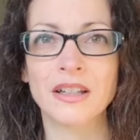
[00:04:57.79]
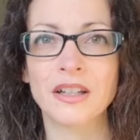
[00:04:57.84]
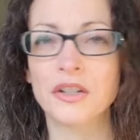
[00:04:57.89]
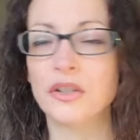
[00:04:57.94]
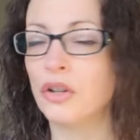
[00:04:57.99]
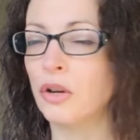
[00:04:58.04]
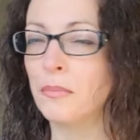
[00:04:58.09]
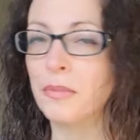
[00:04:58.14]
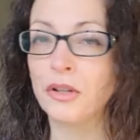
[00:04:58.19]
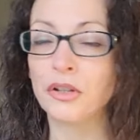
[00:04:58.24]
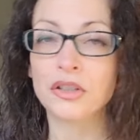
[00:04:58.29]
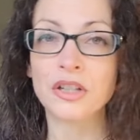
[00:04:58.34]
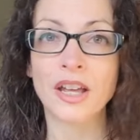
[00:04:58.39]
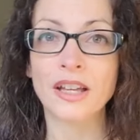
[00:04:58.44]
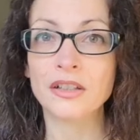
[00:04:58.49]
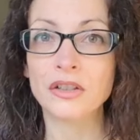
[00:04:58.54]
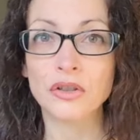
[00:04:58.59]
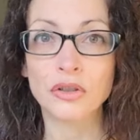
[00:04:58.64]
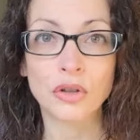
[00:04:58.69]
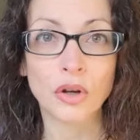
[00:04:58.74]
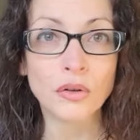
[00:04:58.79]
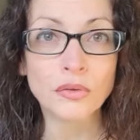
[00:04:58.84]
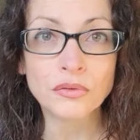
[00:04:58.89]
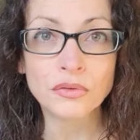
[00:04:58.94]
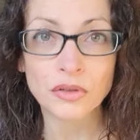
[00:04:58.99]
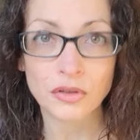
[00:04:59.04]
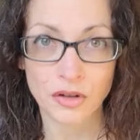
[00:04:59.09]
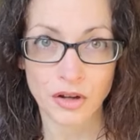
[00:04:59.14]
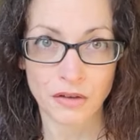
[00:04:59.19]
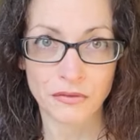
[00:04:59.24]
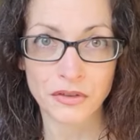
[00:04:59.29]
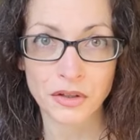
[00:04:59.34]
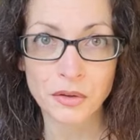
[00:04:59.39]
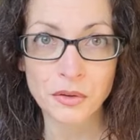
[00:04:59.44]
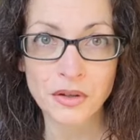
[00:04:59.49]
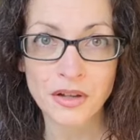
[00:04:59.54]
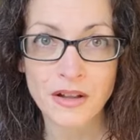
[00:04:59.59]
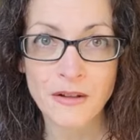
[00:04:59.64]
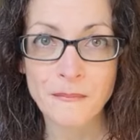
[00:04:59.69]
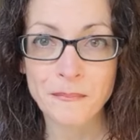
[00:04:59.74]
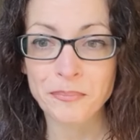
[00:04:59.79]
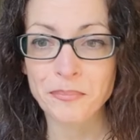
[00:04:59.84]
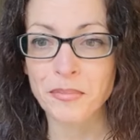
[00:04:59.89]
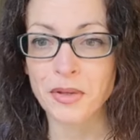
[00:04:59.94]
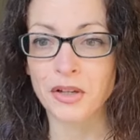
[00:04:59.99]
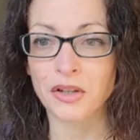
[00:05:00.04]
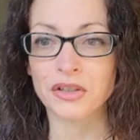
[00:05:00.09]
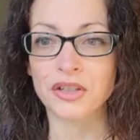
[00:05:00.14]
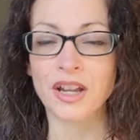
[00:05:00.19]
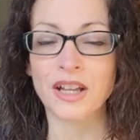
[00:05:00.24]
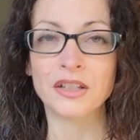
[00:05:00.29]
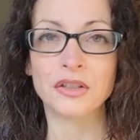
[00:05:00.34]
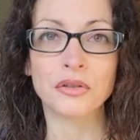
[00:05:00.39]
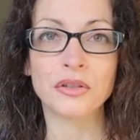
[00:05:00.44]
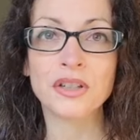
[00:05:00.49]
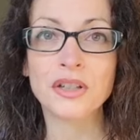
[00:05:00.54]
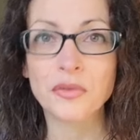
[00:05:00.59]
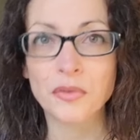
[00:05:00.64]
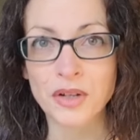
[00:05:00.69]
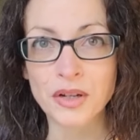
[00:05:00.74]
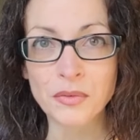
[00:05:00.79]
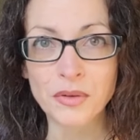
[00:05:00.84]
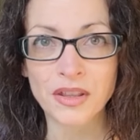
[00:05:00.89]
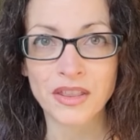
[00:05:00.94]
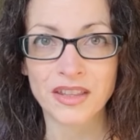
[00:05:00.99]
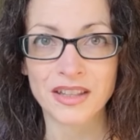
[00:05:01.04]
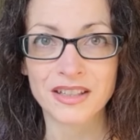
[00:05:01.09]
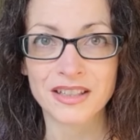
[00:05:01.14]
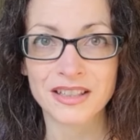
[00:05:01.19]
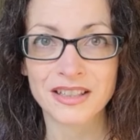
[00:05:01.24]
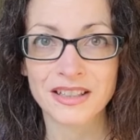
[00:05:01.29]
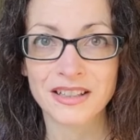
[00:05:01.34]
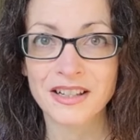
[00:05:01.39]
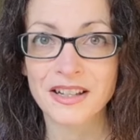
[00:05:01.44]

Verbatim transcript: Not because I don't love you, because I don't agree with this.